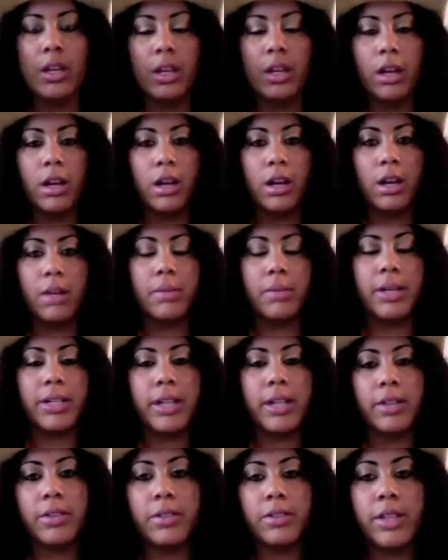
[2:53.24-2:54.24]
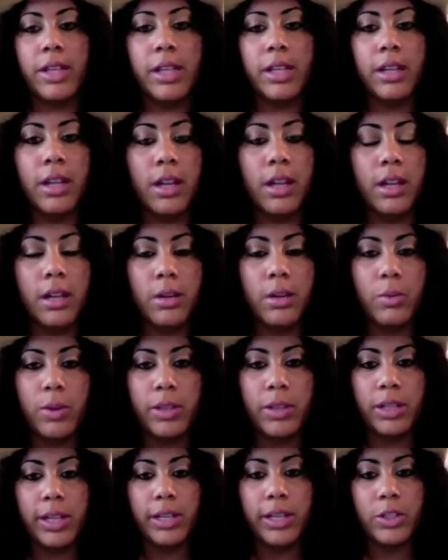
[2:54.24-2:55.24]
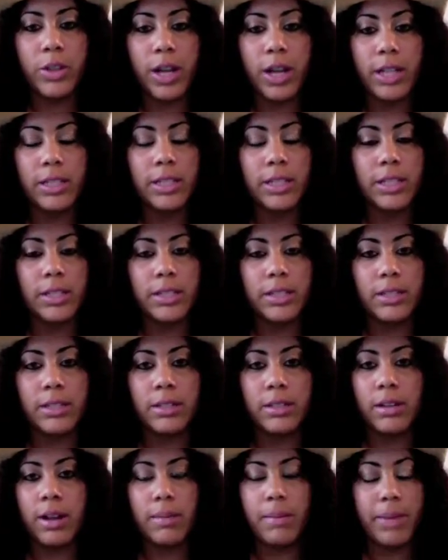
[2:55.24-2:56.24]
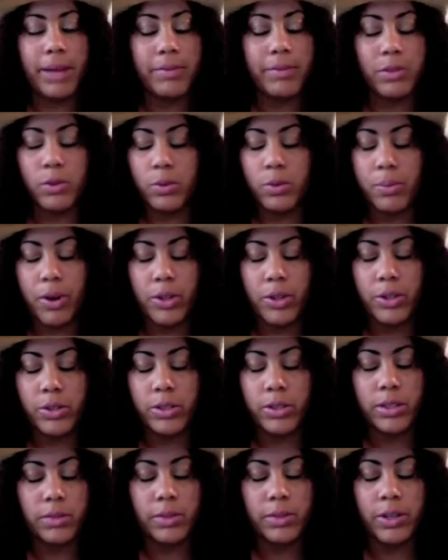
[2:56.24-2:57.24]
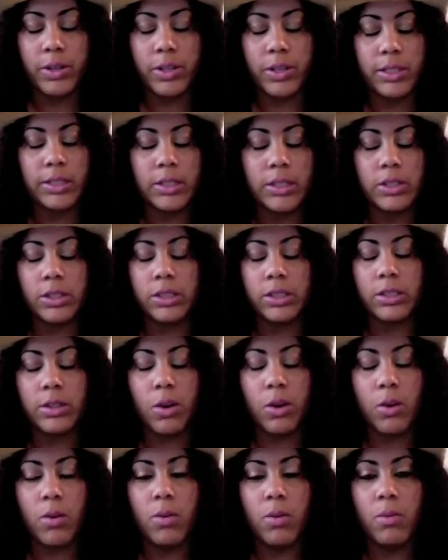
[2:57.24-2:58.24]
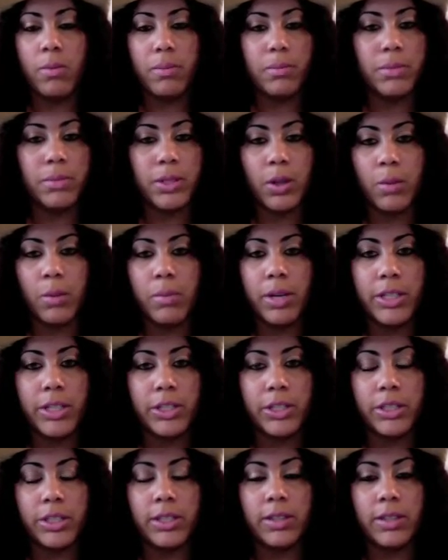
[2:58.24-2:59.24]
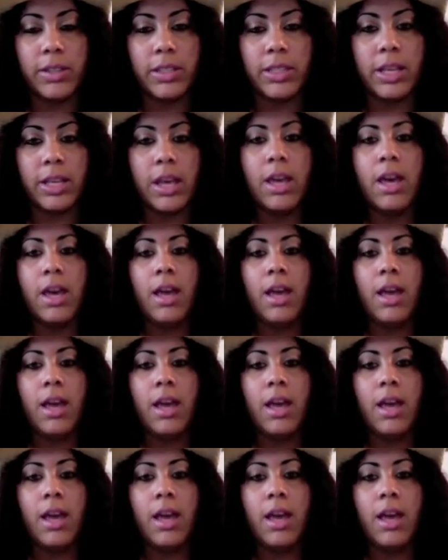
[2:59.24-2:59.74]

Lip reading: Another thing with electrolysis, I may have to do a part 2 to this video because there's just so much to this.